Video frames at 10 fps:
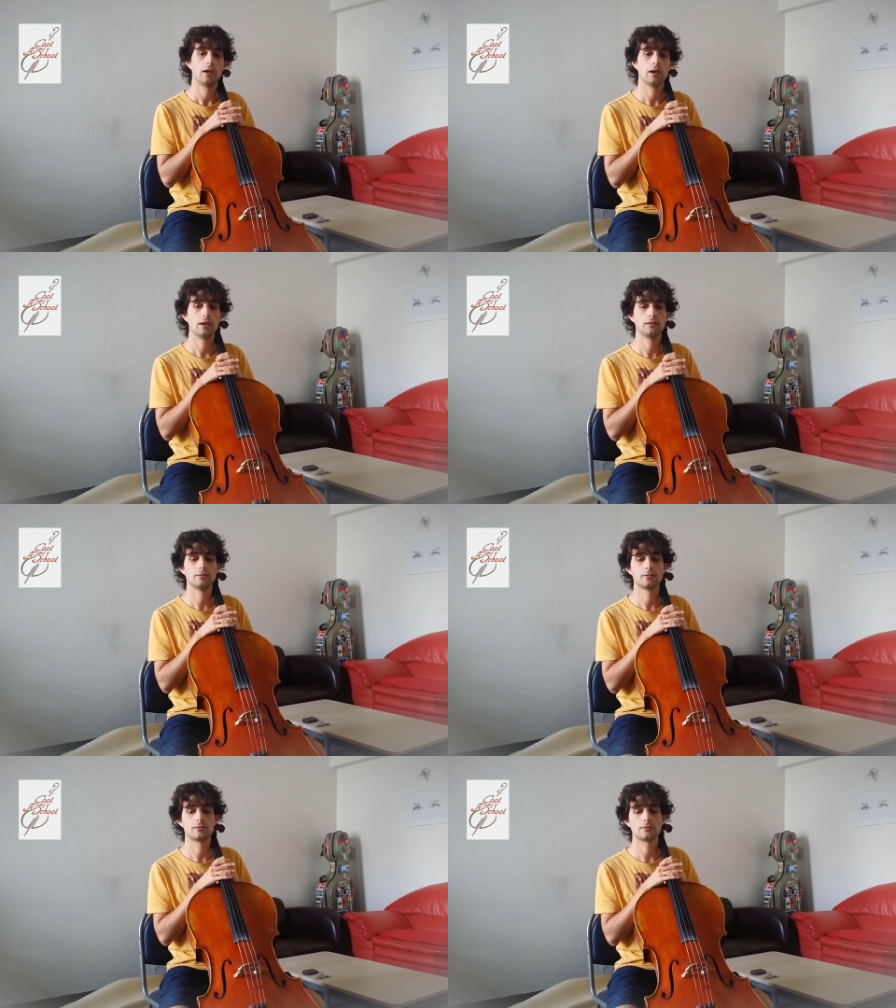
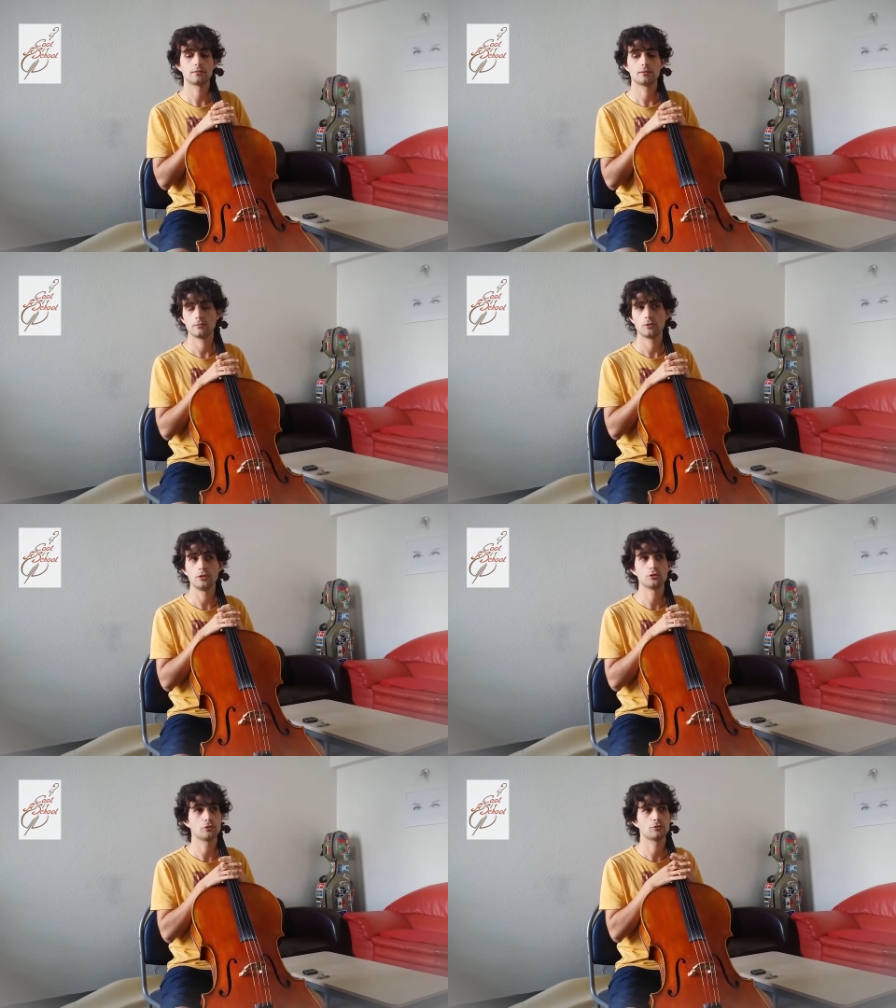And
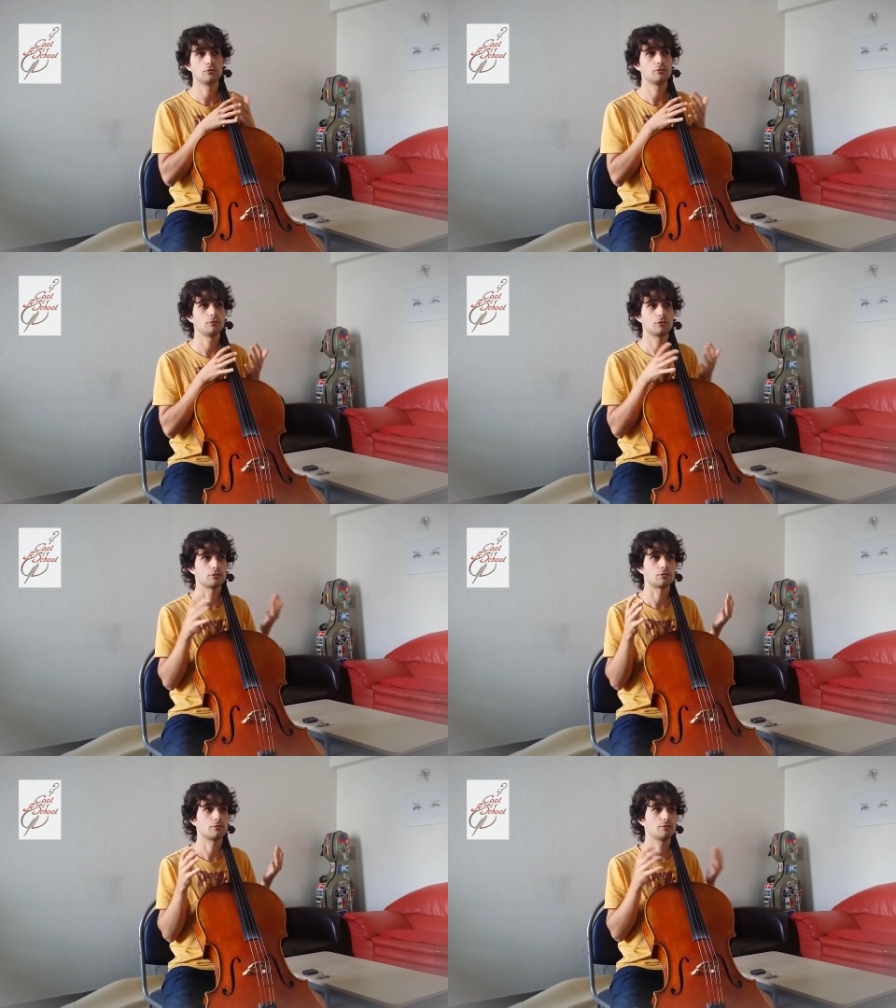he's also
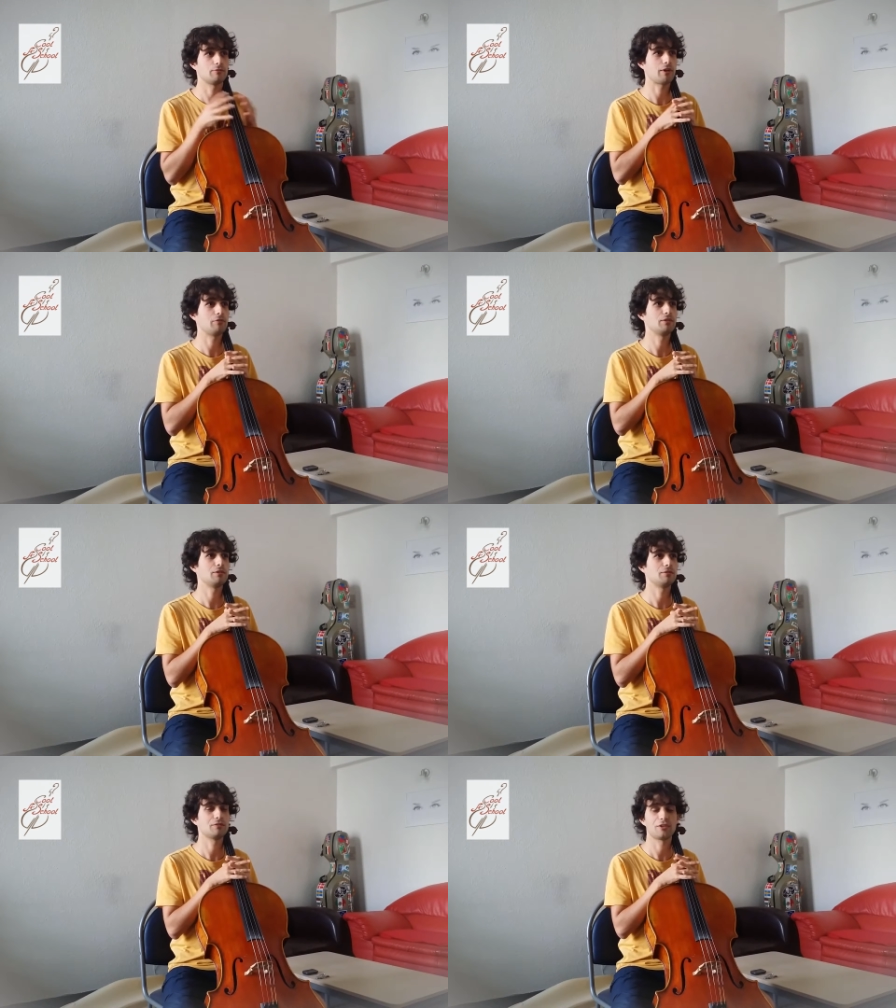just a
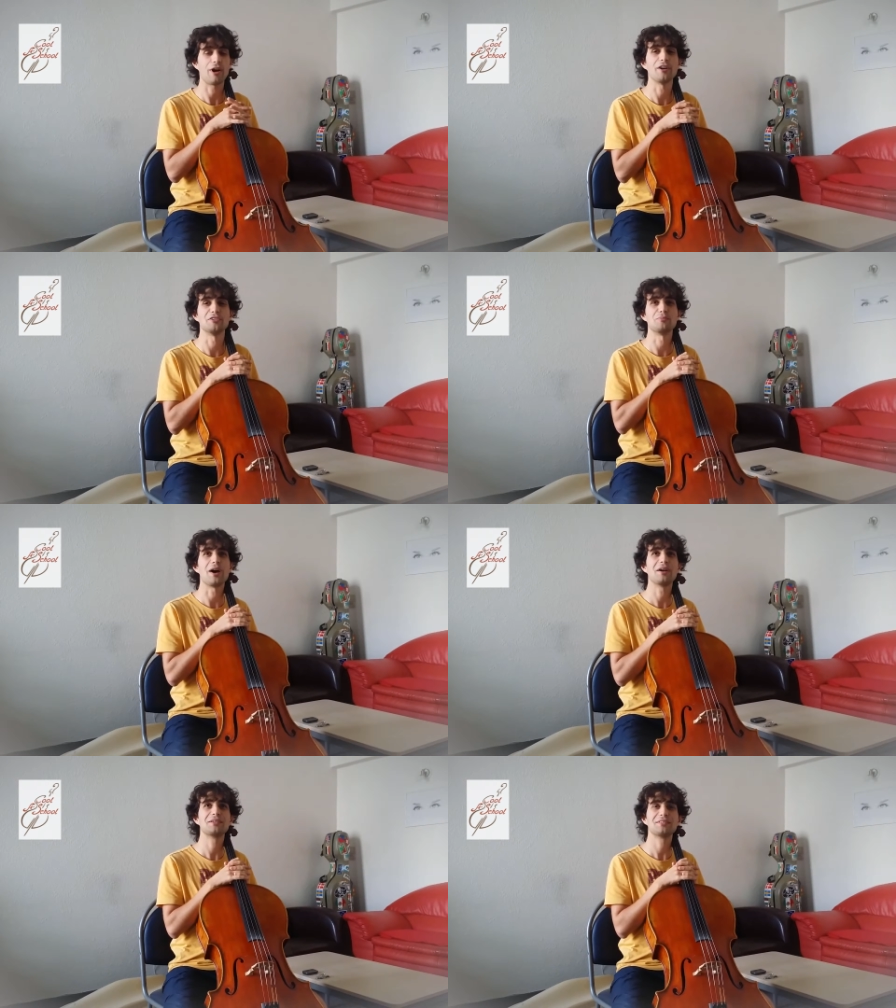very kind
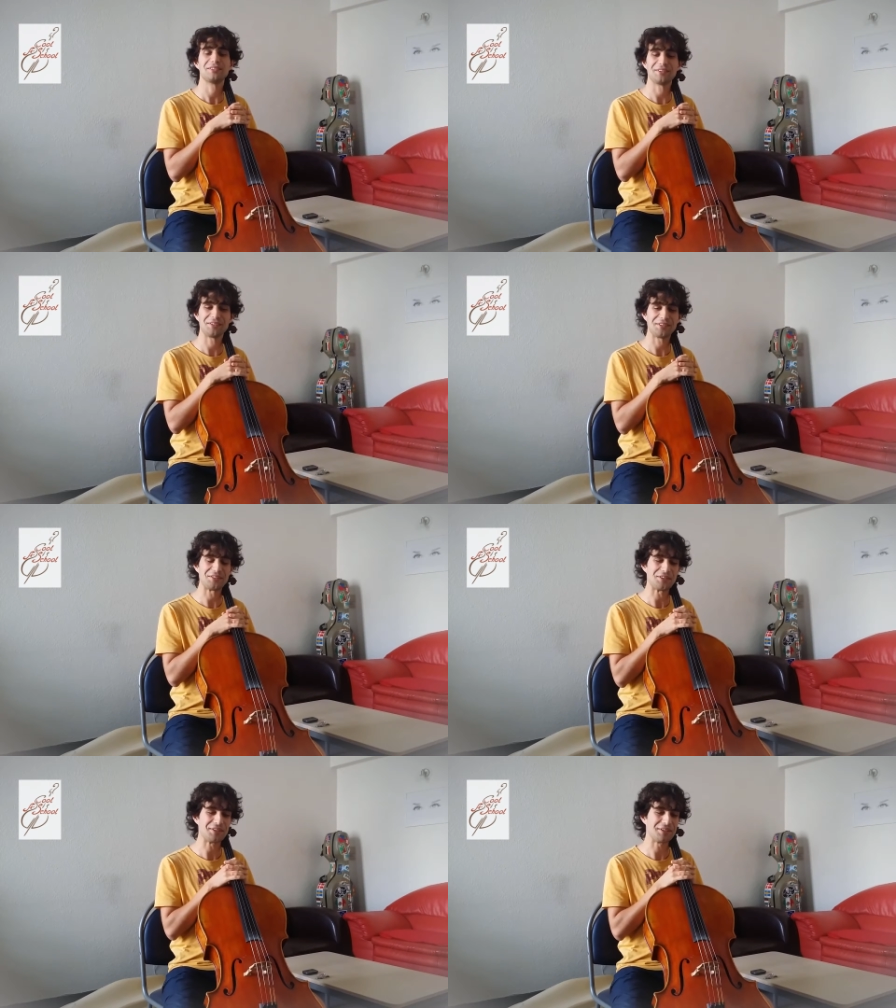man. Uh,
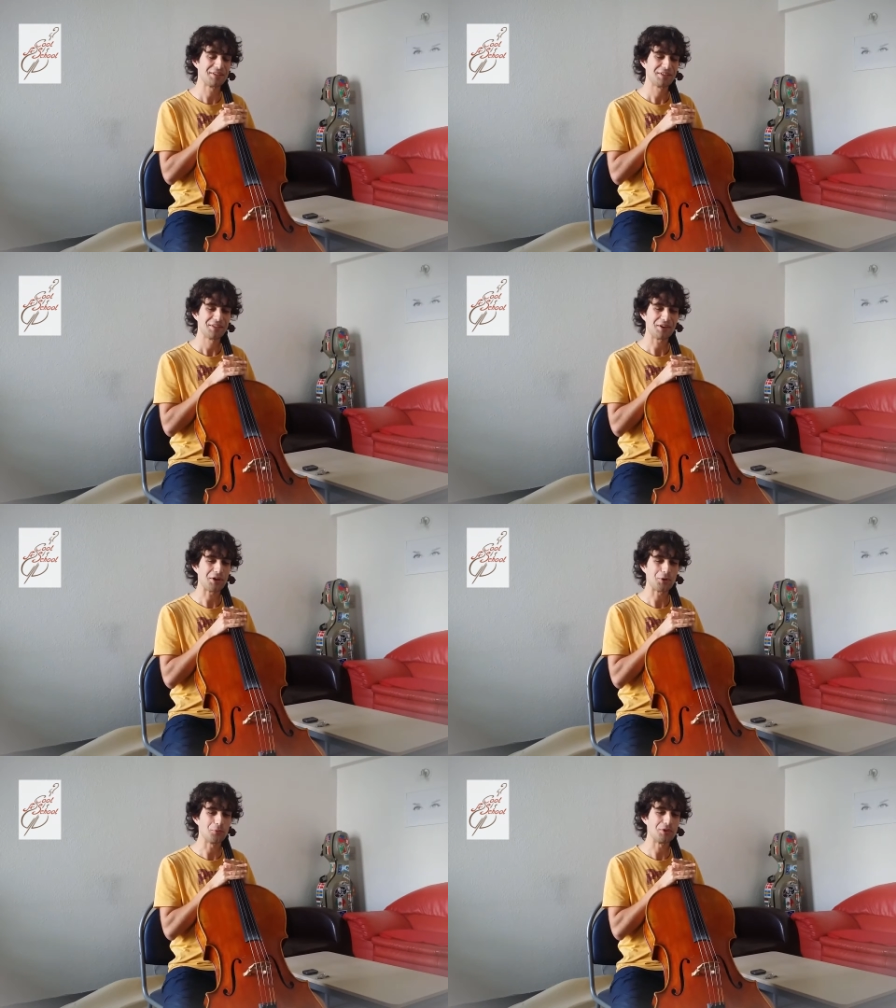he,
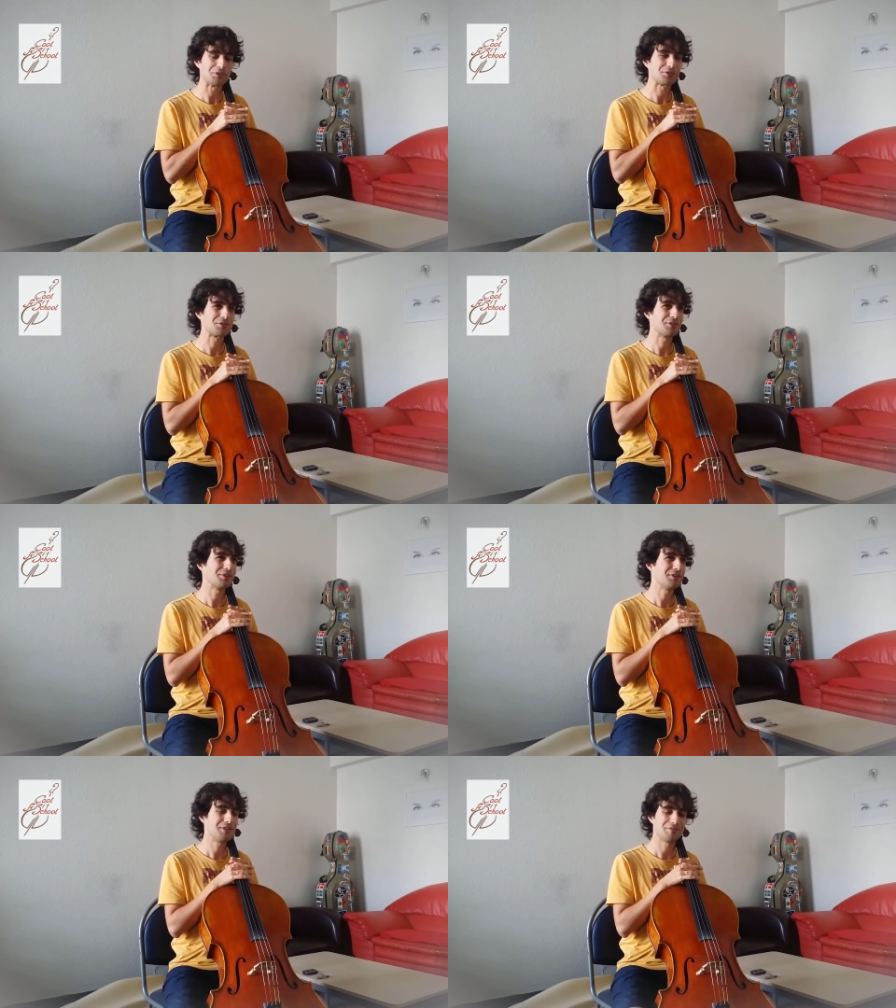I always
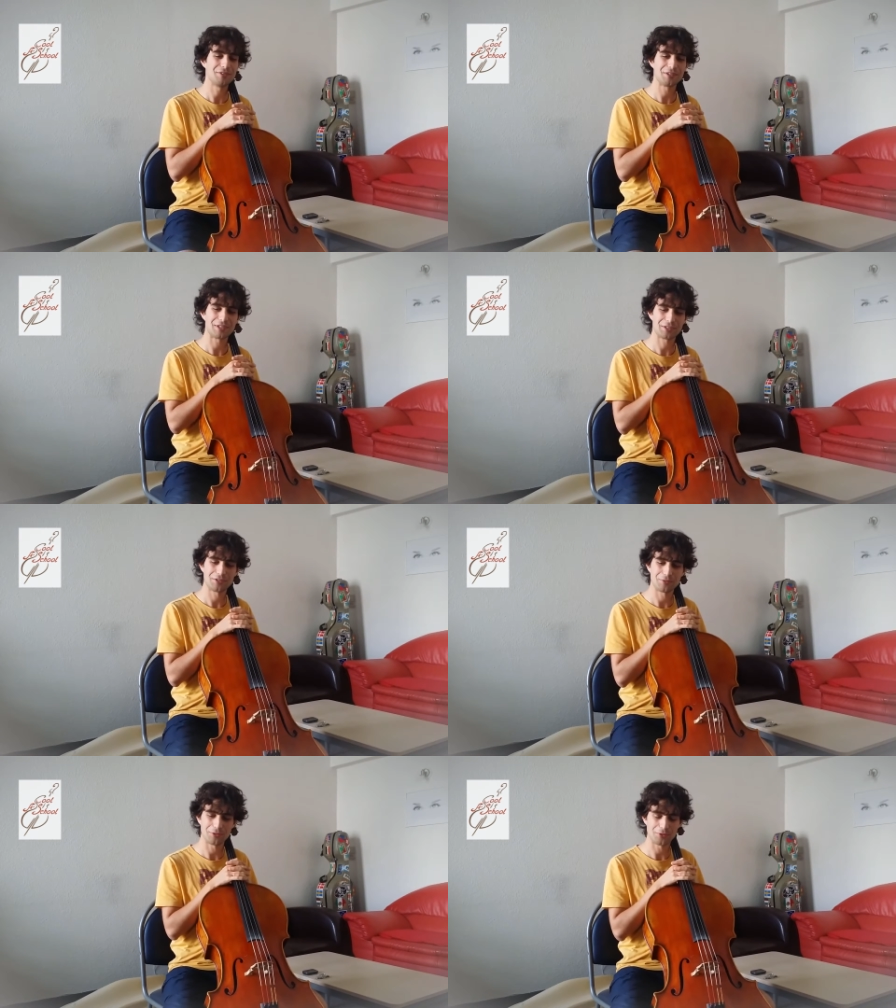uh, leave these
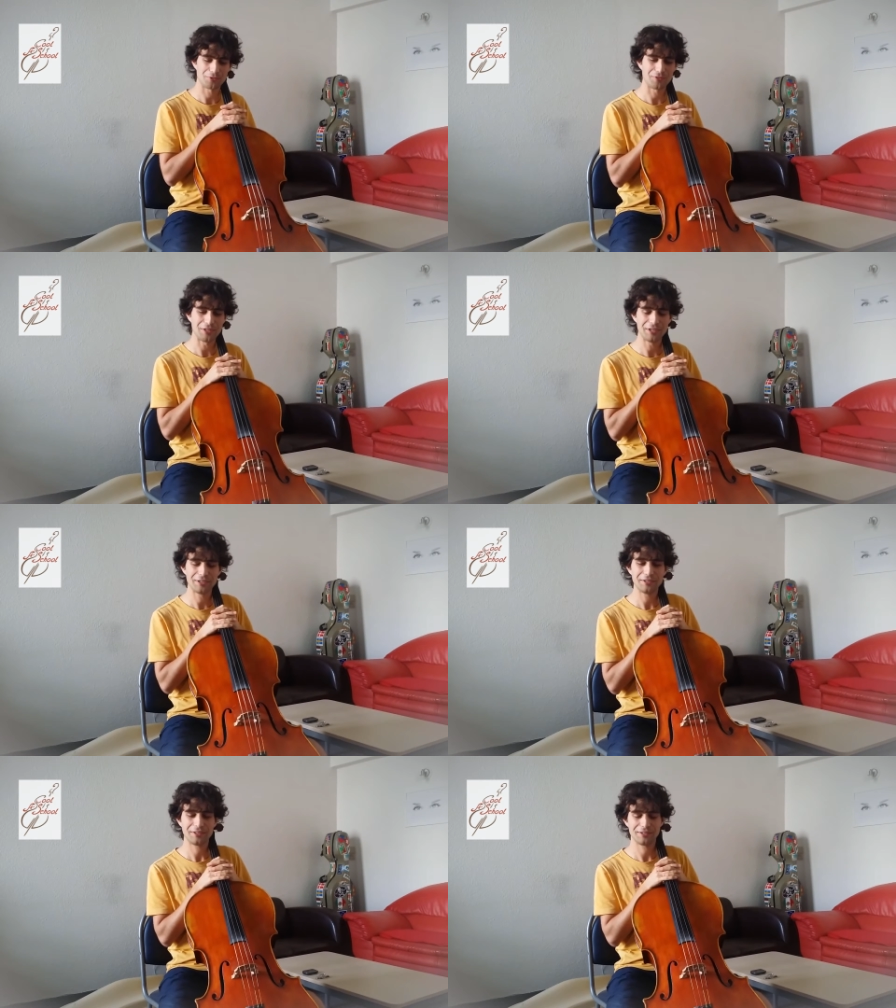lessons with good feeling.